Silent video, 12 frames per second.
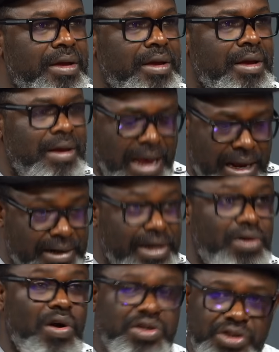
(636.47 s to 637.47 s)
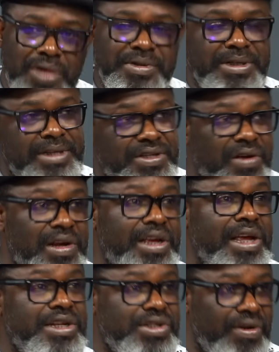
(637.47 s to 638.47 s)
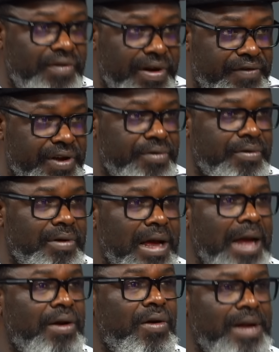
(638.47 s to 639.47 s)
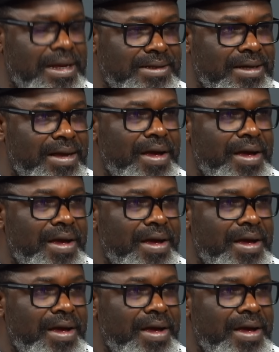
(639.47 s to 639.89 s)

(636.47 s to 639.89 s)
And the customs in terms of leakages of revenue and others.